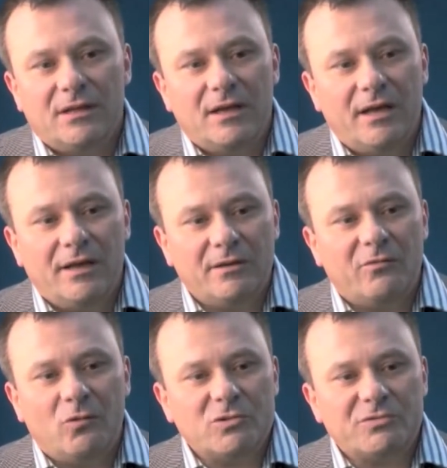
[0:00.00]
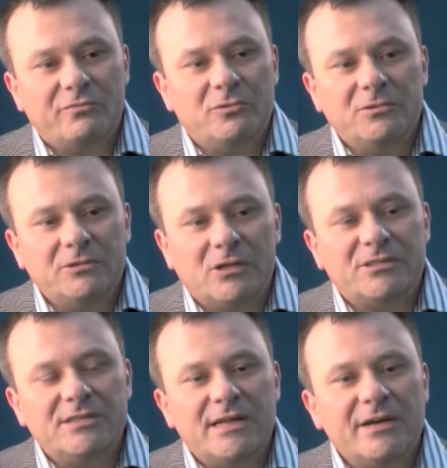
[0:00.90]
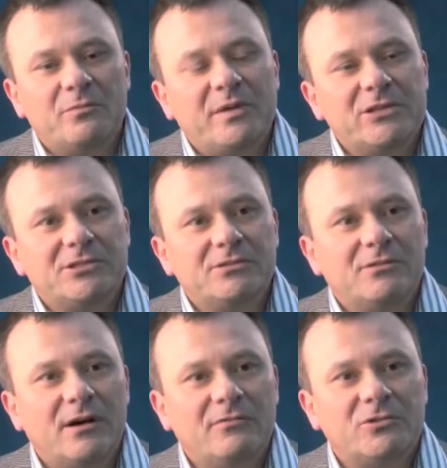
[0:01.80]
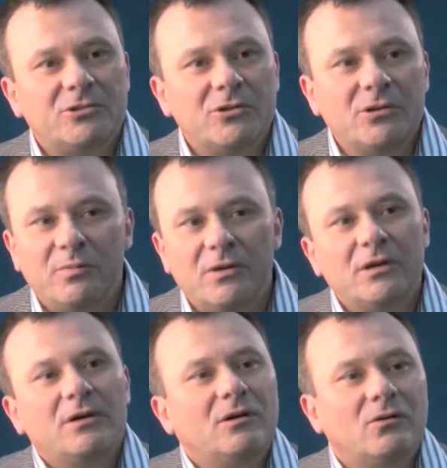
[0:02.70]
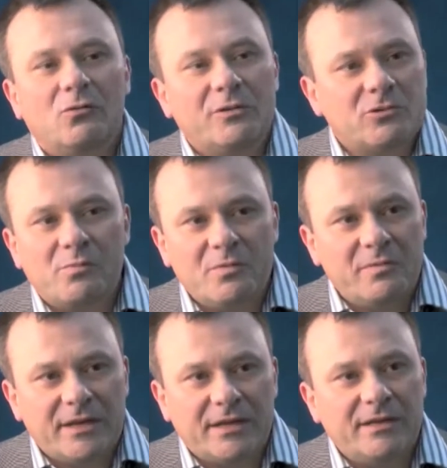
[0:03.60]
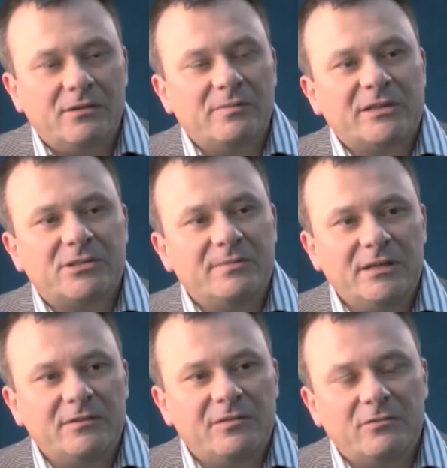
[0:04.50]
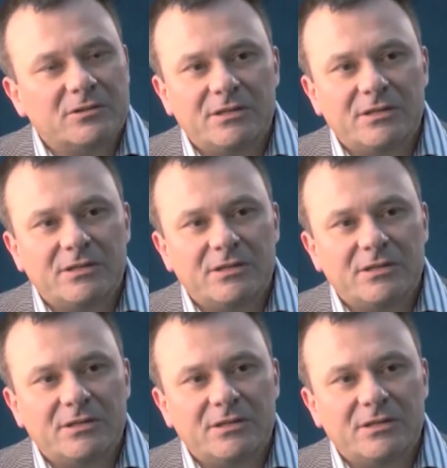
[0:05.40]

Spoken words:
And of course, we would not deny a patient to have a TURP or retropubic adenomectomy if he wants